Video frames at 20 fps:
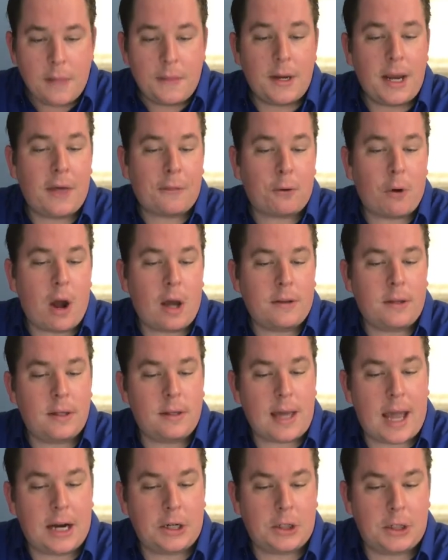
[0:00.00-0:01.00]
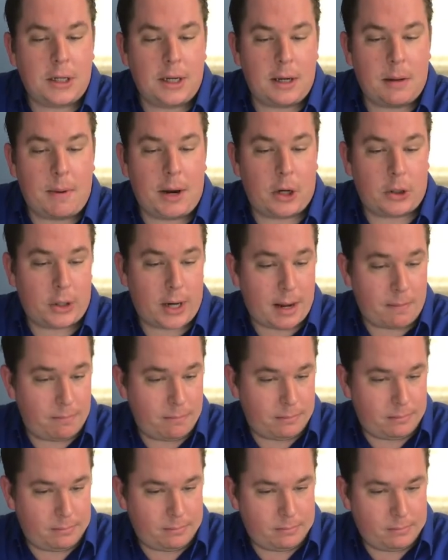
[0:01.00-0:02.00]
The Death Cross is actually a bear
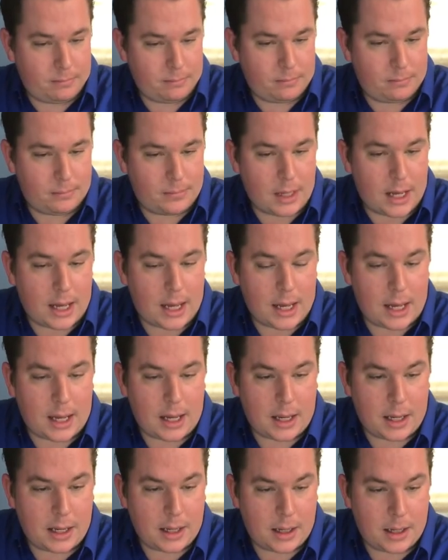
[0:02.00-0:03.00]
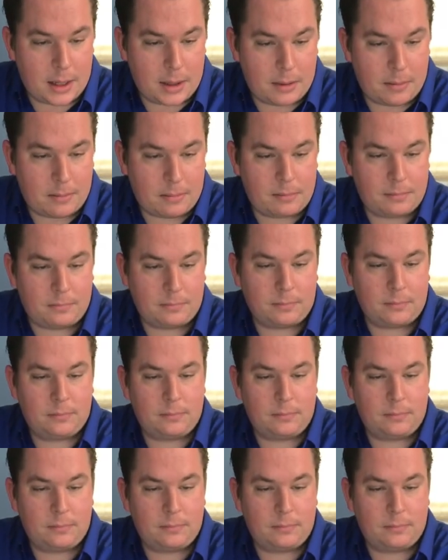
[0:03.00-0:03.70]
trap. Um...